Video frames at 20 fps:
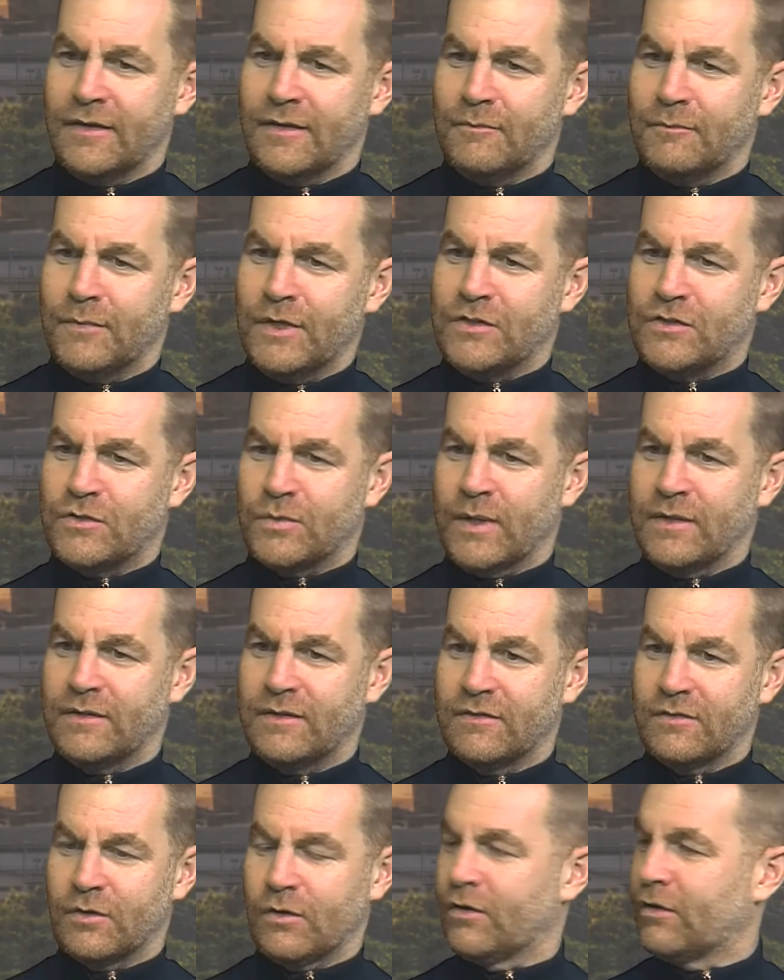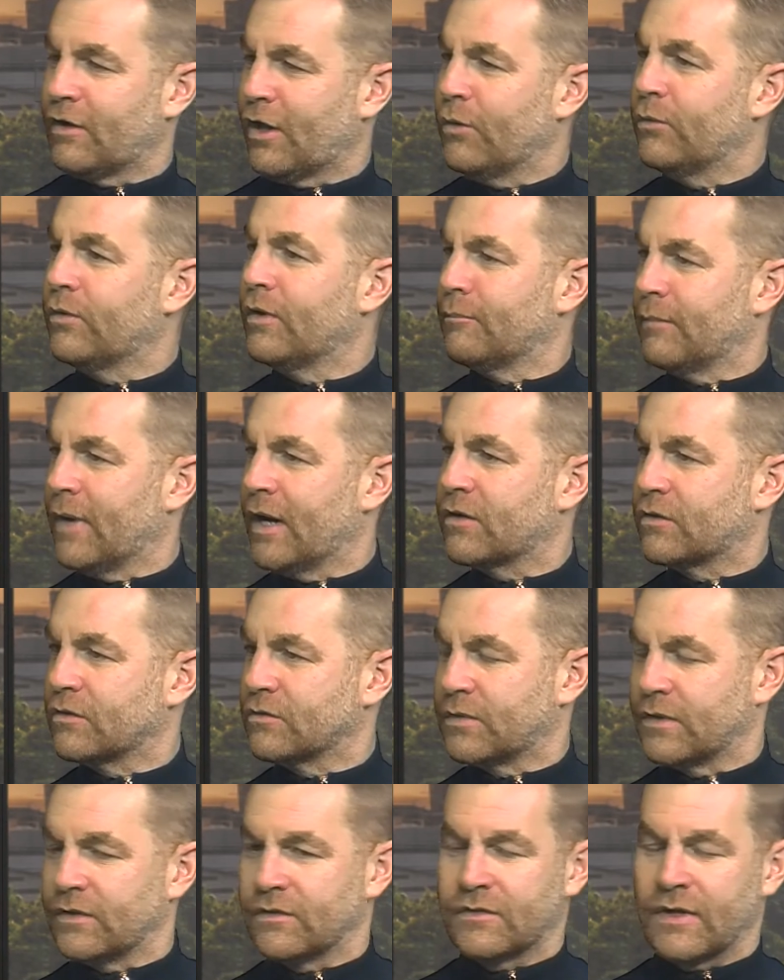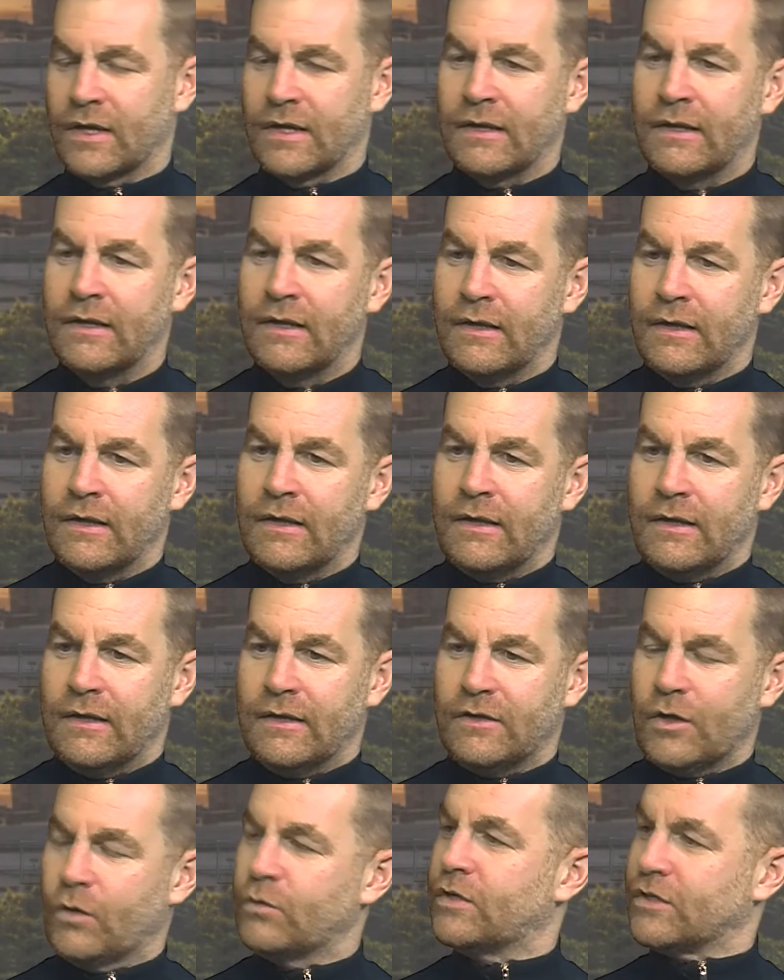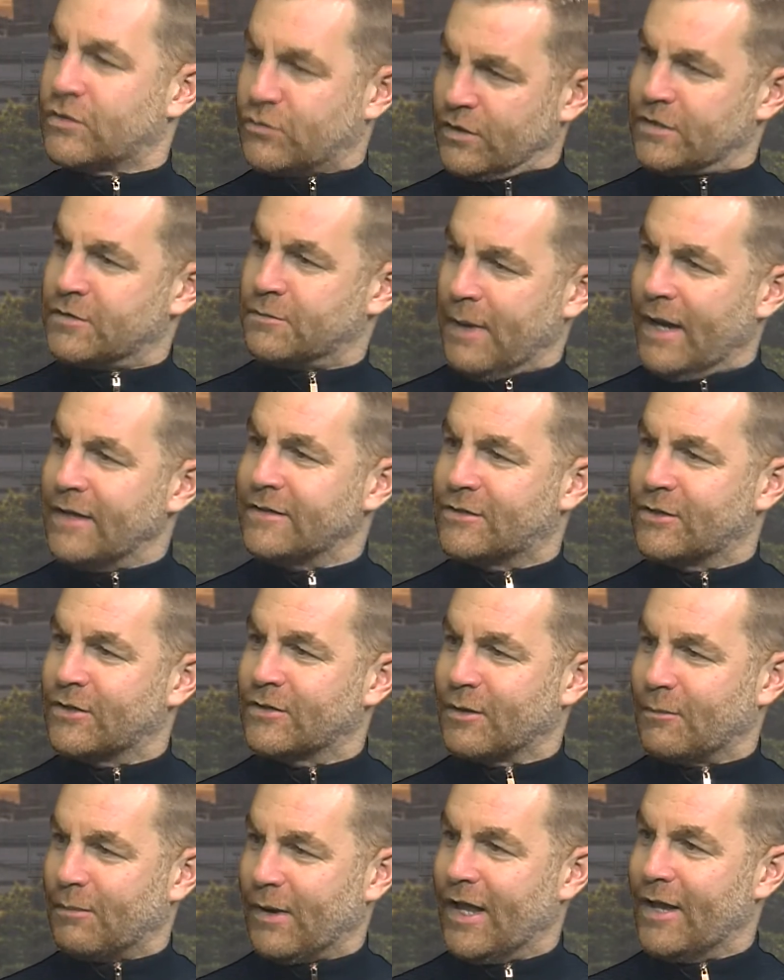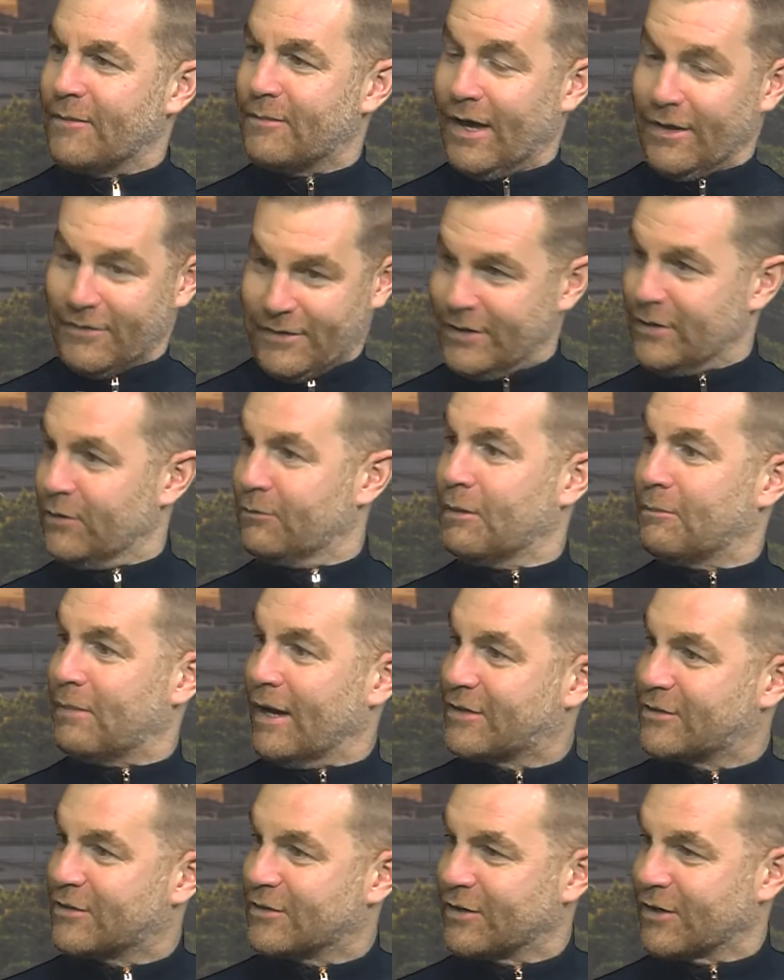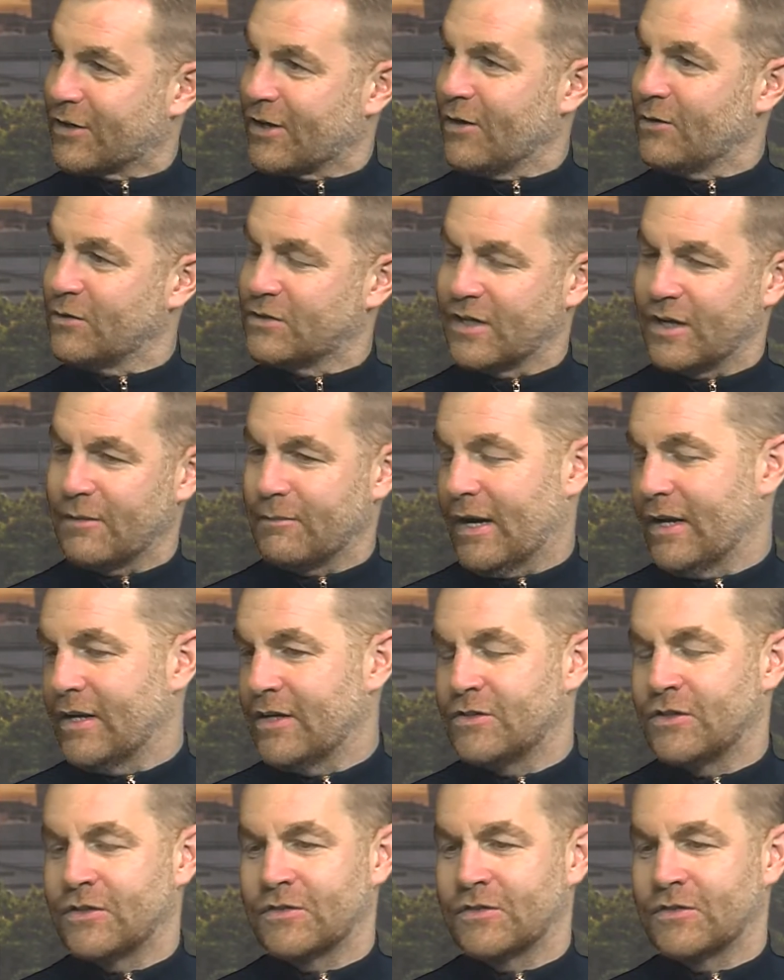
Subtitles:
mid-20s, on loan at Macclesfield, saying, no disrespect to you as a player, but I think you'll be better as a coach and a manager.